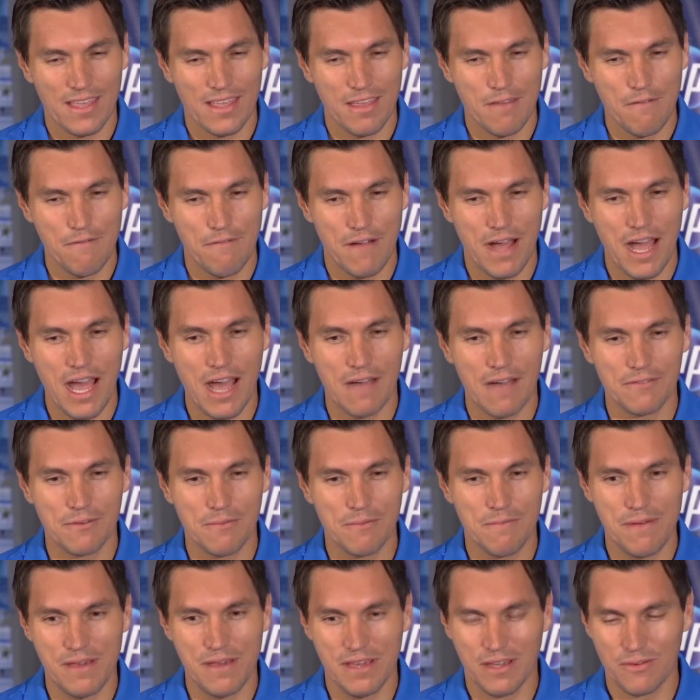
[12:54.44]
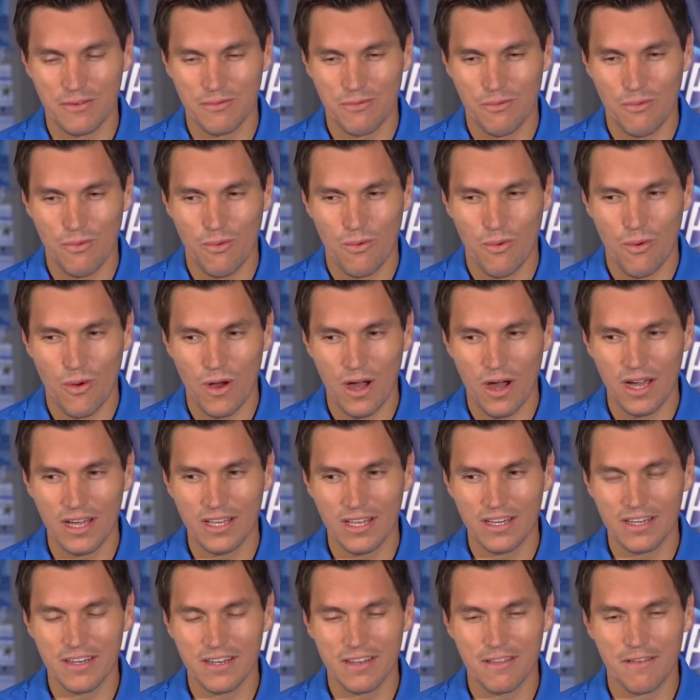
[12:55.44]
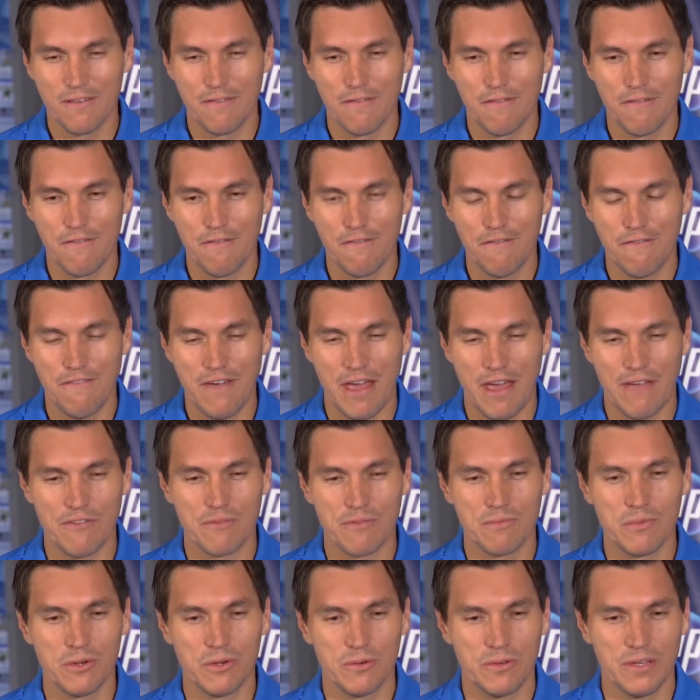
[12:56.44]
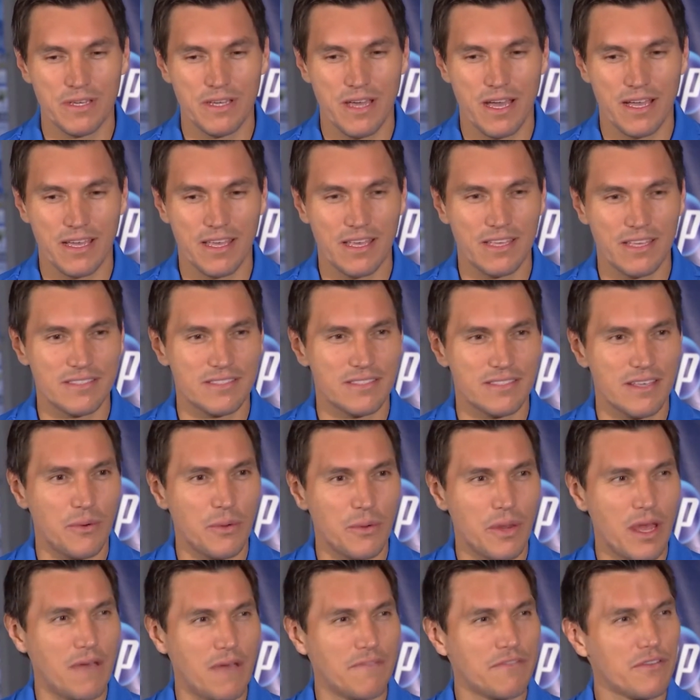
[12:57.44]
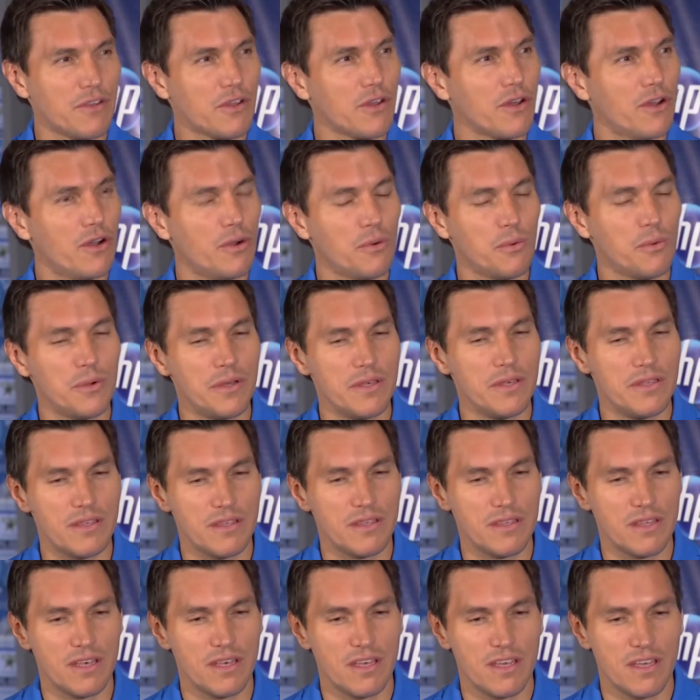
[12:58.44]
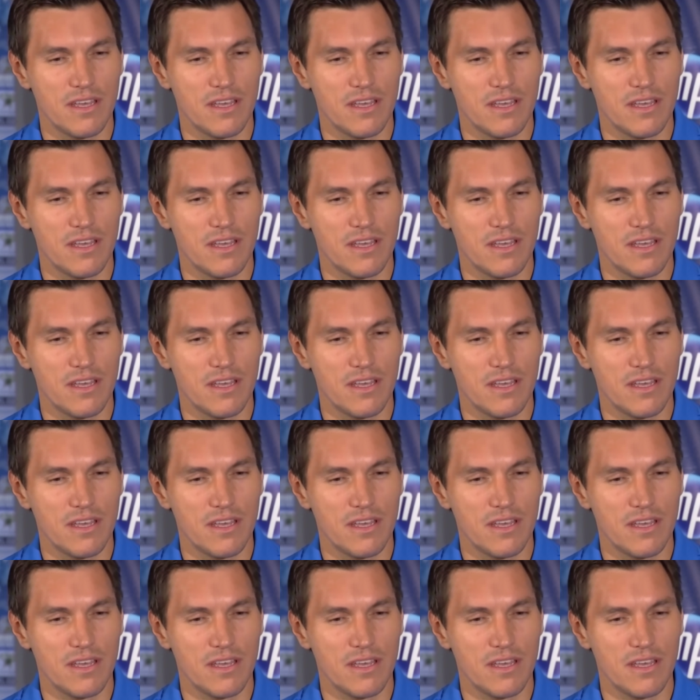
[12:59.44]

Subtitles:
if I have to pick one favorite movie, I guess I would have to go with